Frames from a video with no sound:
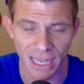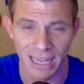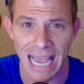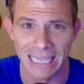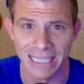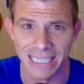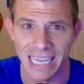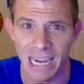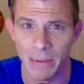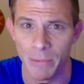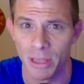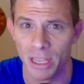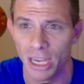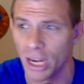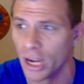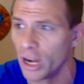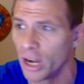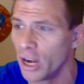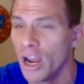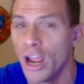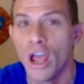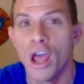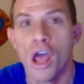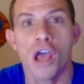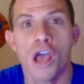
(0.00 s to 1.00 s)
last game of the
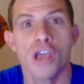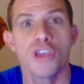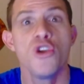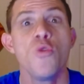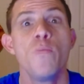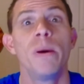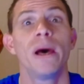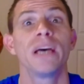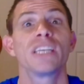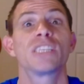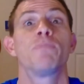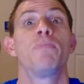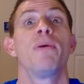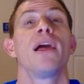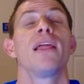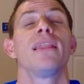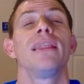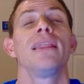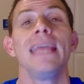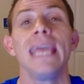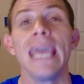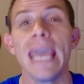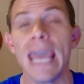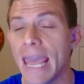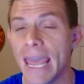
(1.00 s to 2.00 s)
year, you best
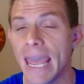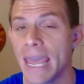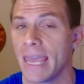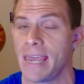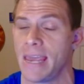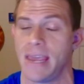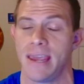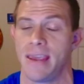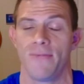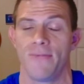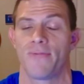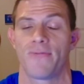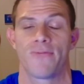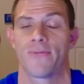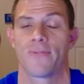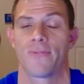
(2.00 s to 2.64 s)
believe